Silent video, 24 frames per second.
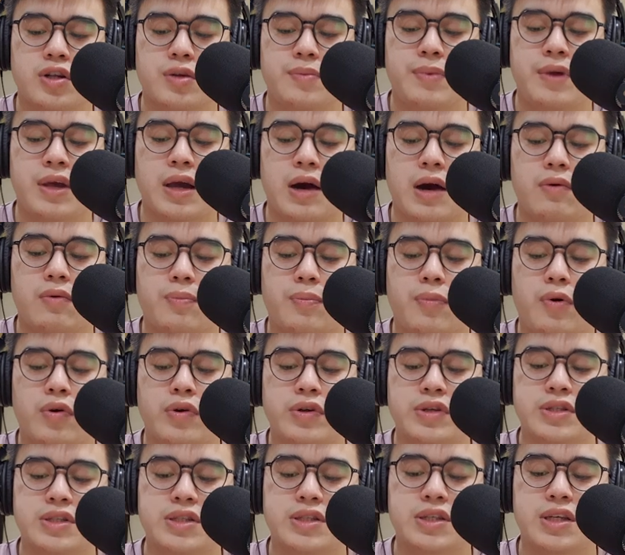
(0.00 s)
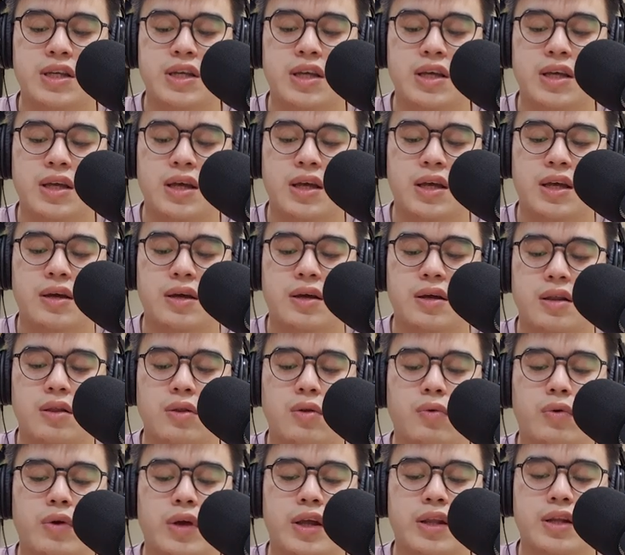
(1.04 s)
be our point C,
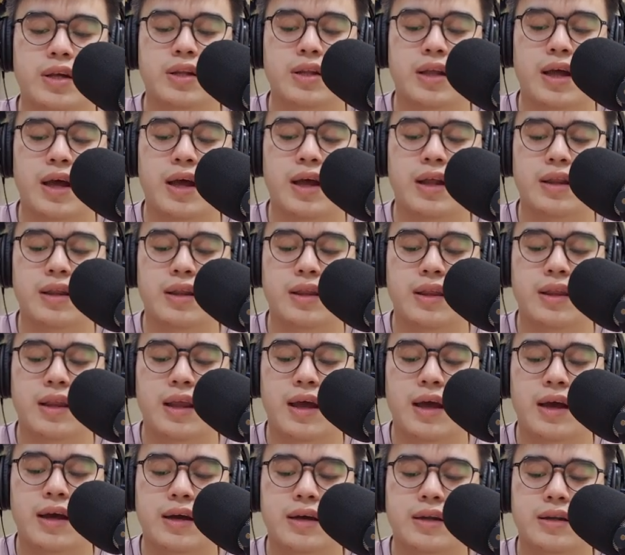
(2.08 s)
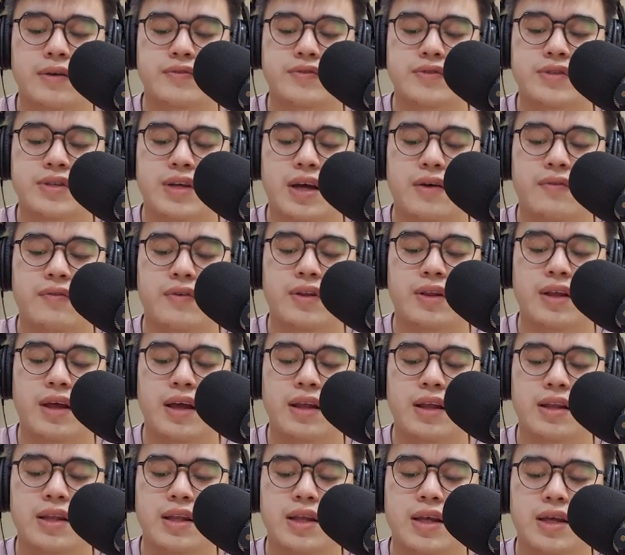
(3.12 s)
located at negative 7
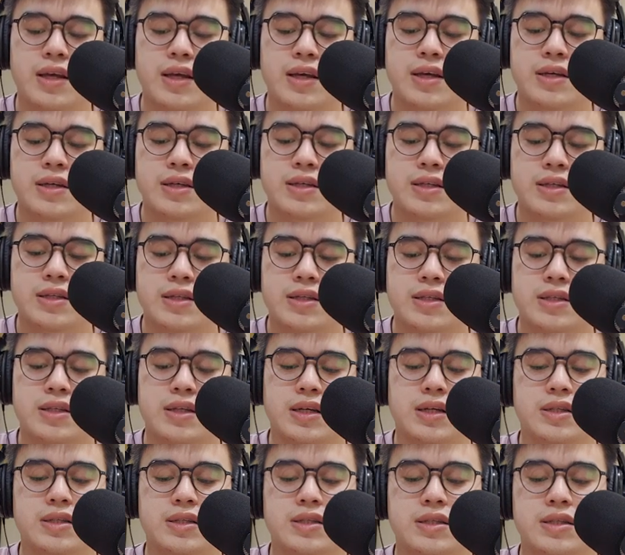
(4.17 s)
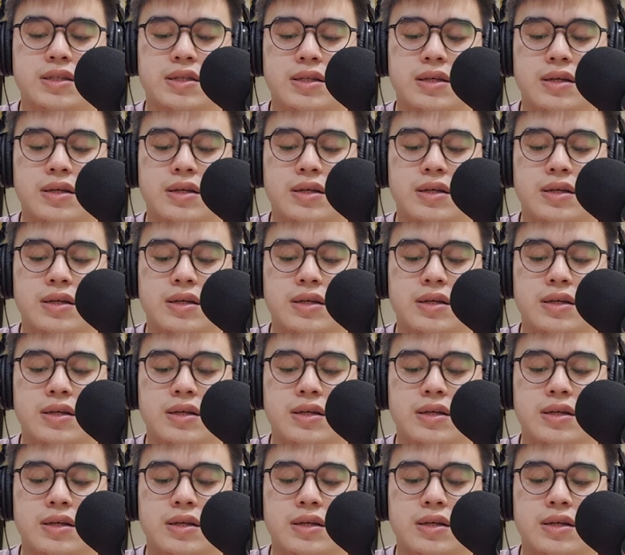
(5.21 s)
and 6.